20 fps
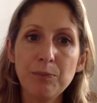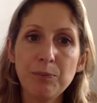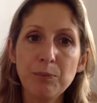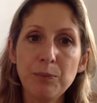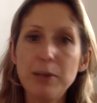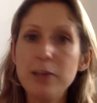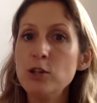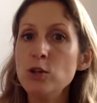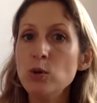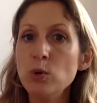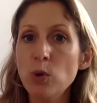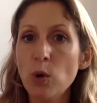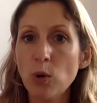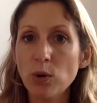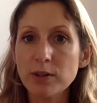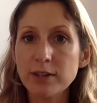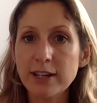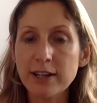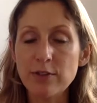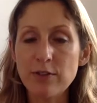We do not
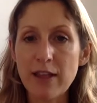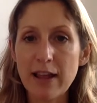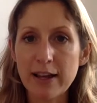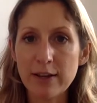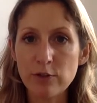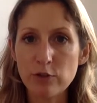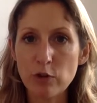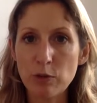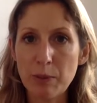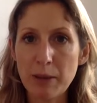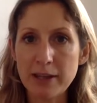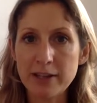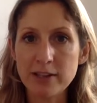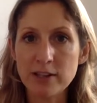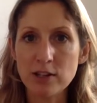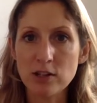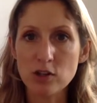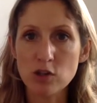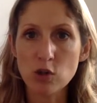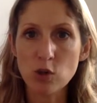give that
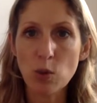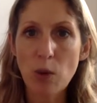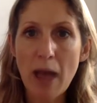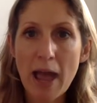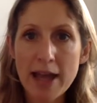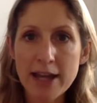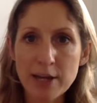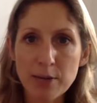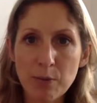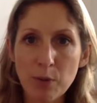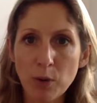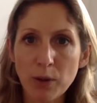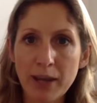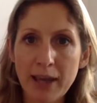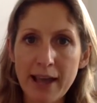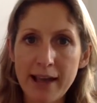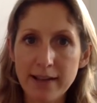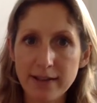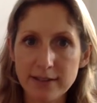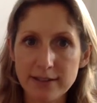information to anybody
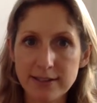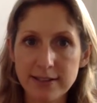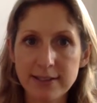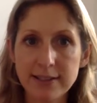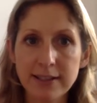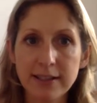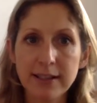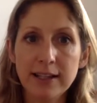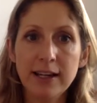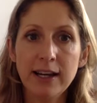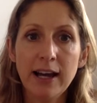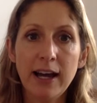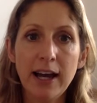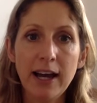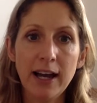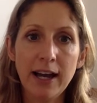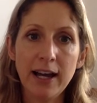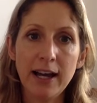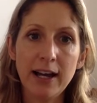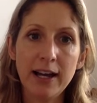else,
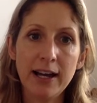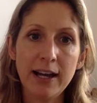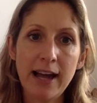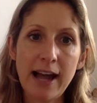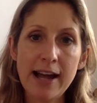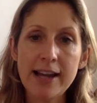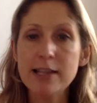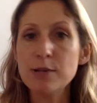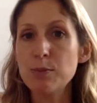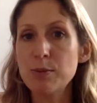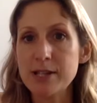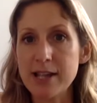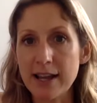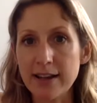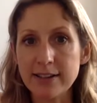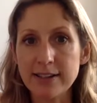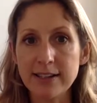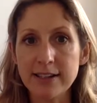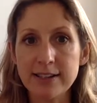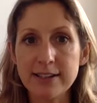and it's
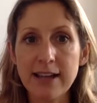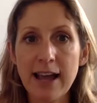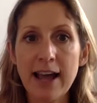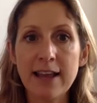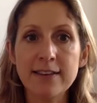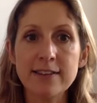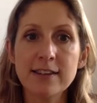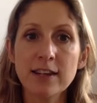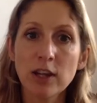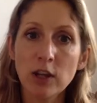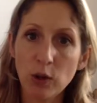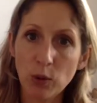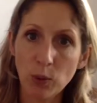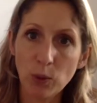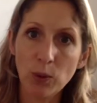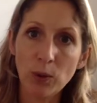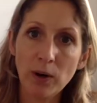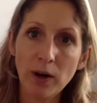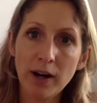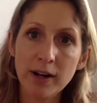protected and secure
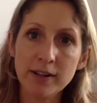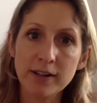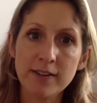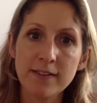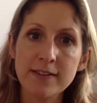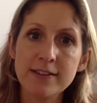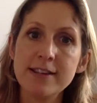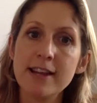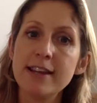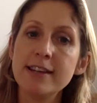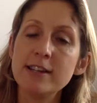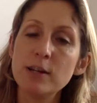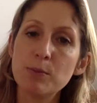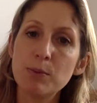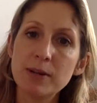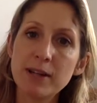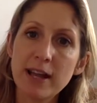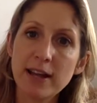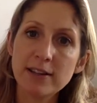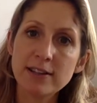under the data
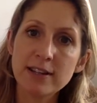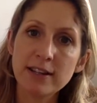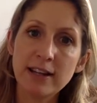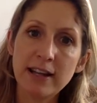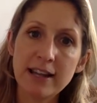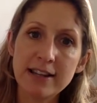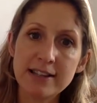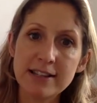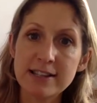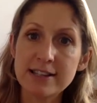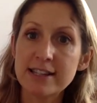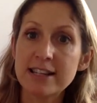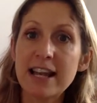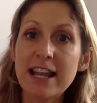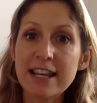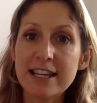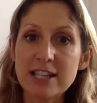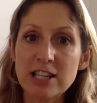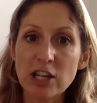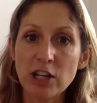protection
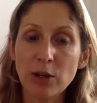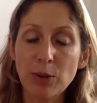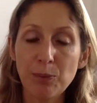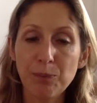legislation.